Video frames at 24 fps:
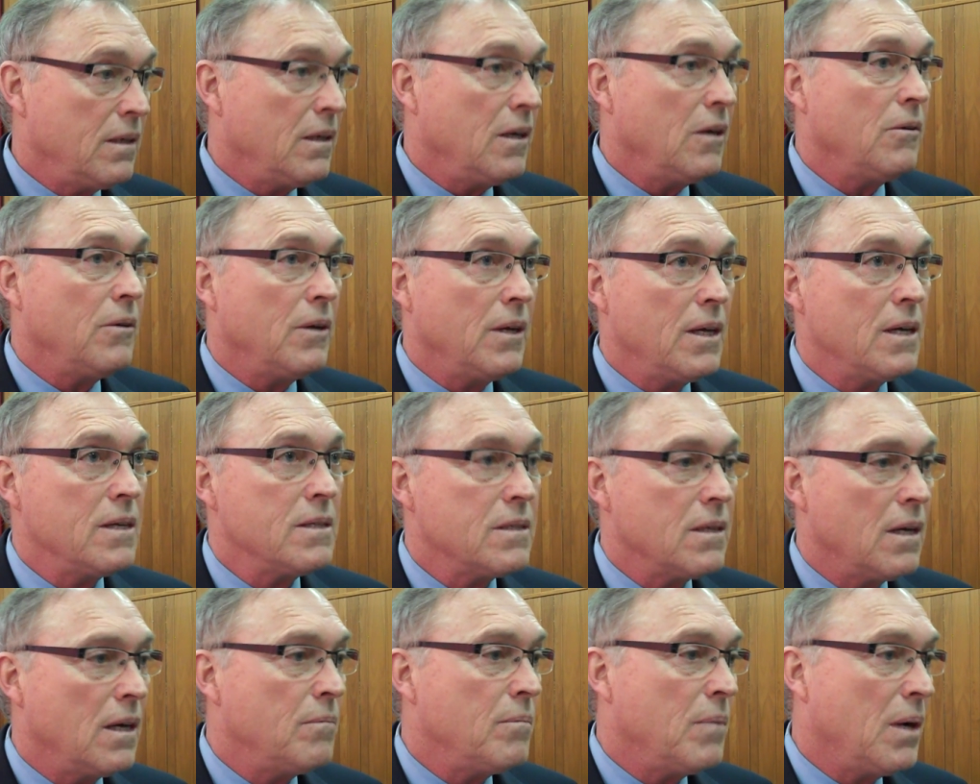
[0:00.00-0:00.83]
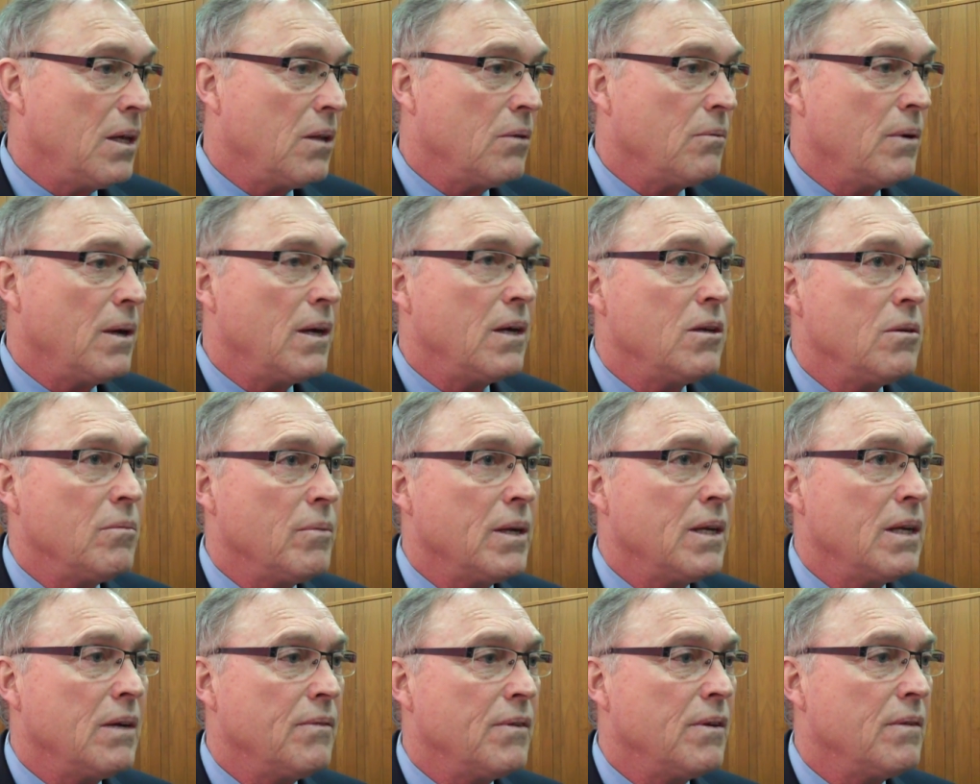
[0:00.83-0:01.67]
here it is, and by the way, you
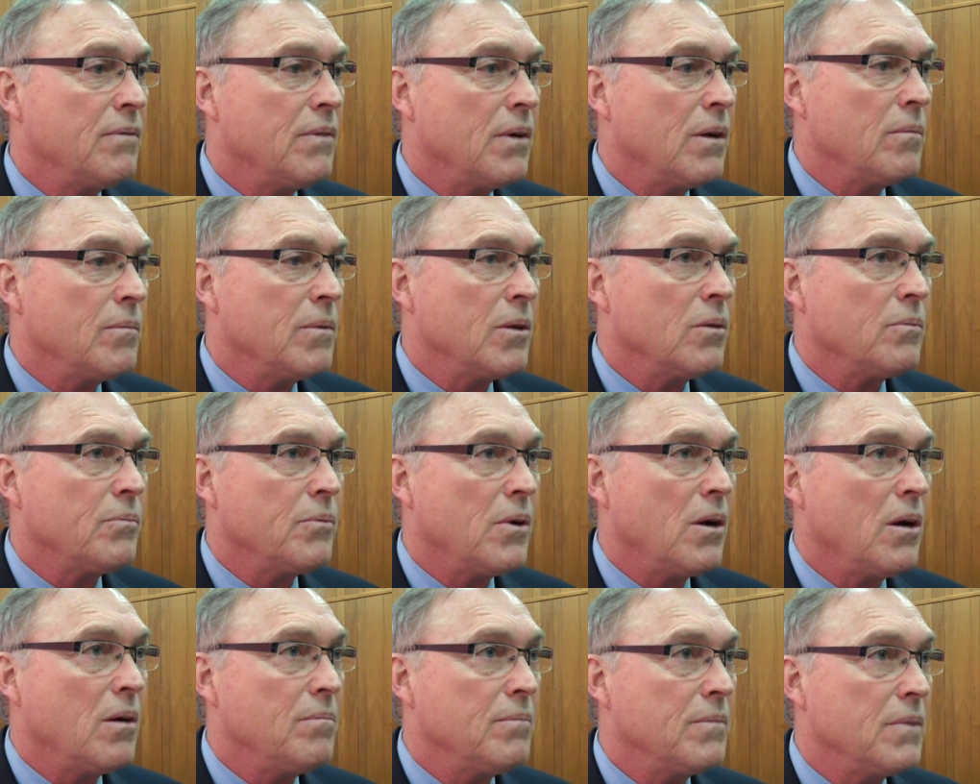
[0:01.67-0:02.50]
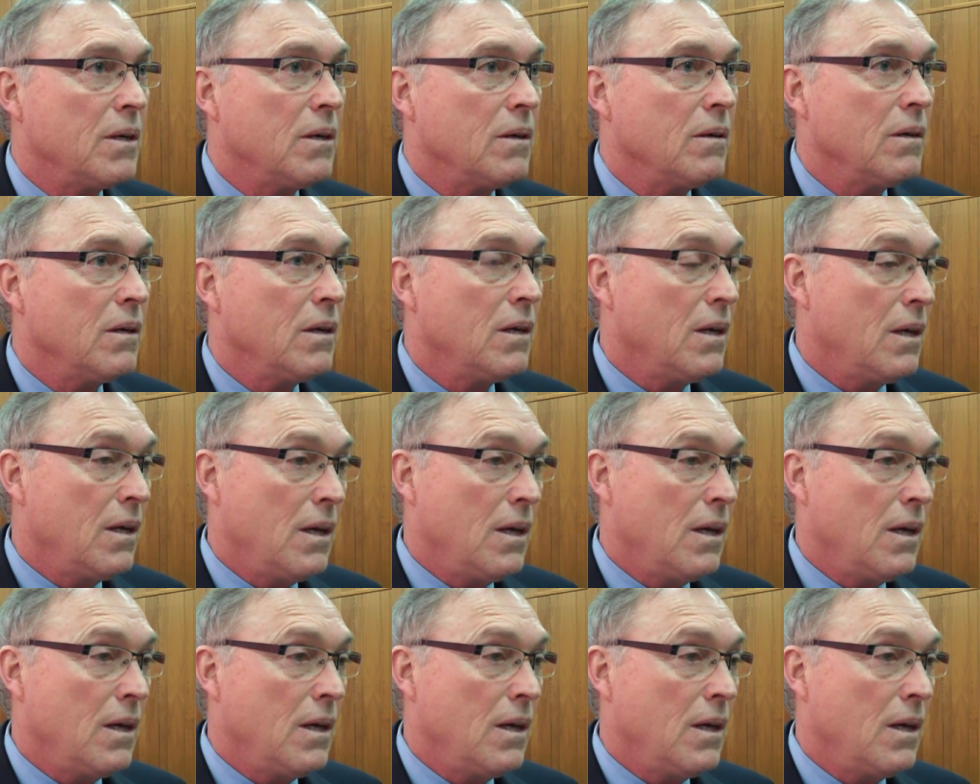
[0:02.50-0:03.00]
might have an environmental problem there,